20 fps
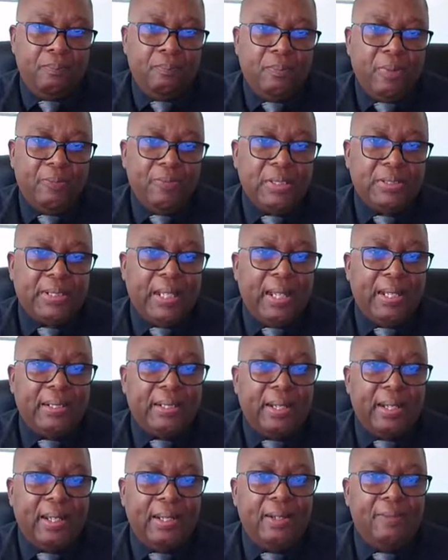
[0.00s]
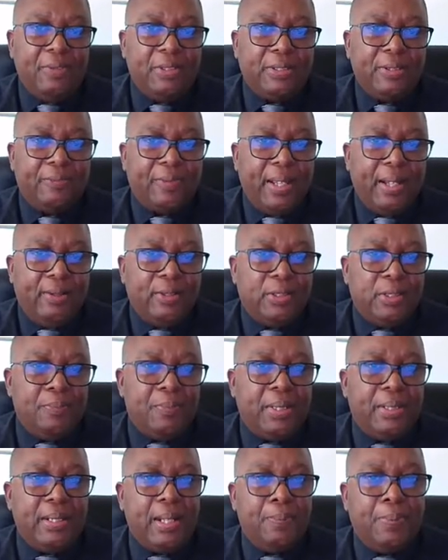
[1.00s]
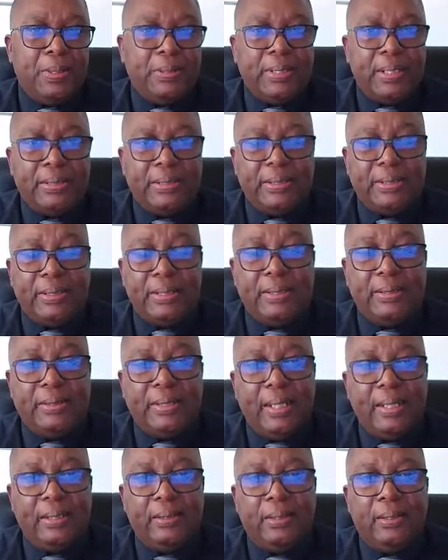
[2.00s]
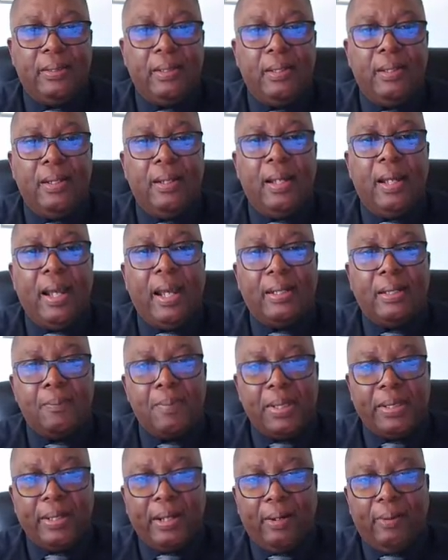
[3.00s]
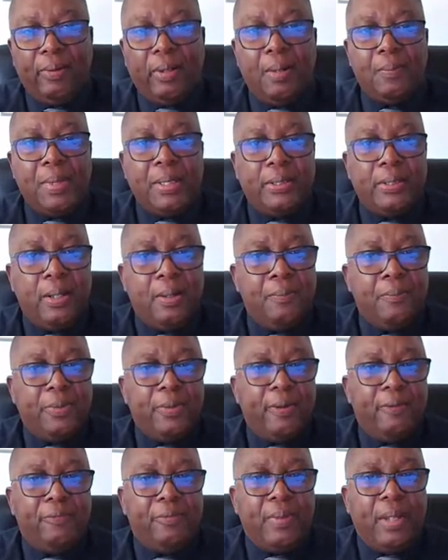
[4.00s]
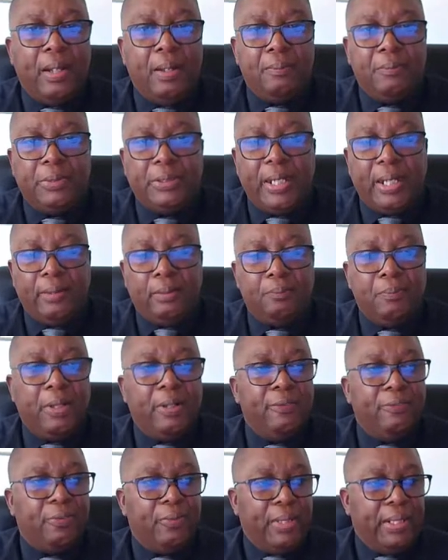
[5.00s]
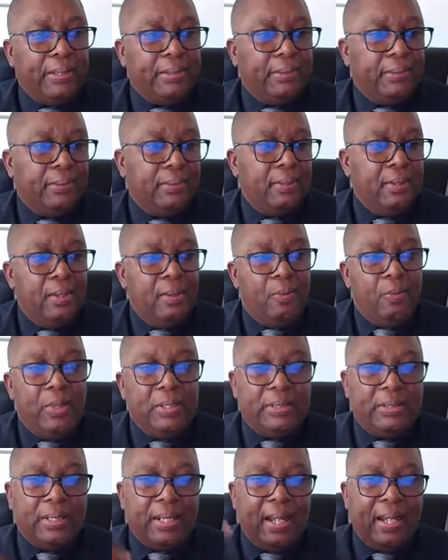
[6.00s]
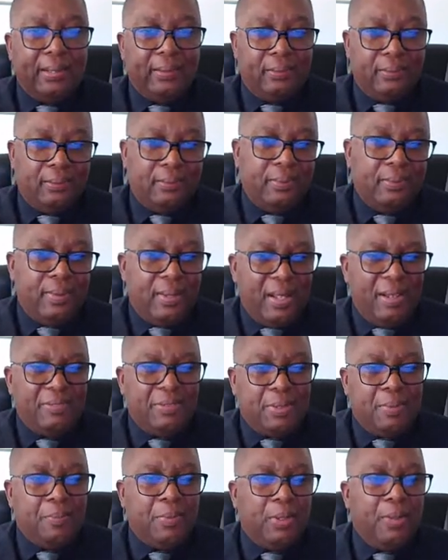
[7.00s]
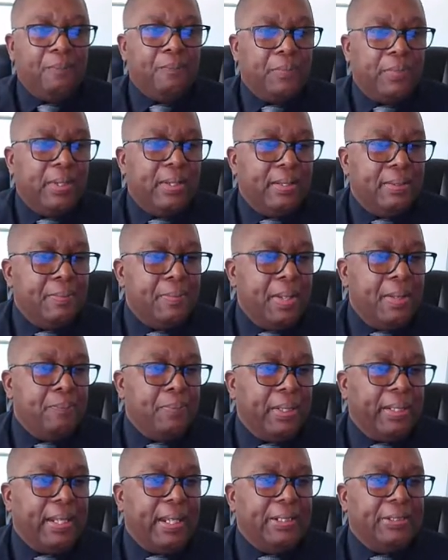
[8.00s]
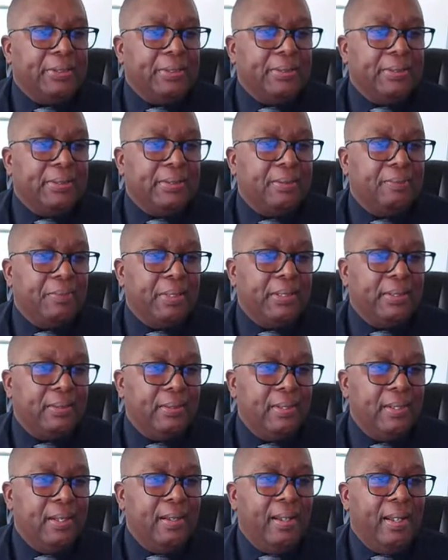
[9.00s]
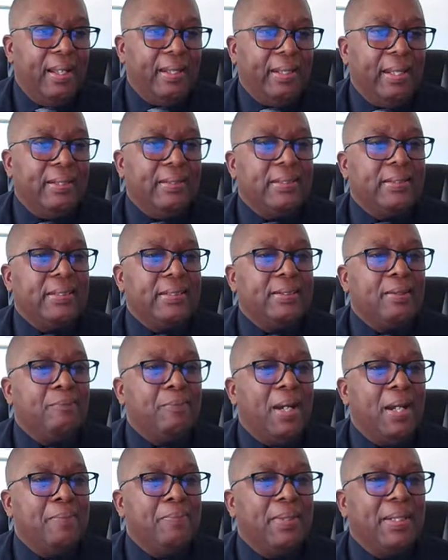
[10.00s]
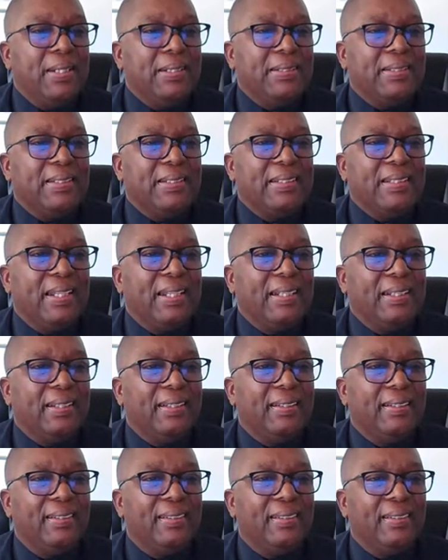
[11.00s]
mothers that had higher levels of calcium in their placentas and zinc had a better outcome in terms of um, childbirth weight, which can have some long-term implications. But again, this is not my place to say.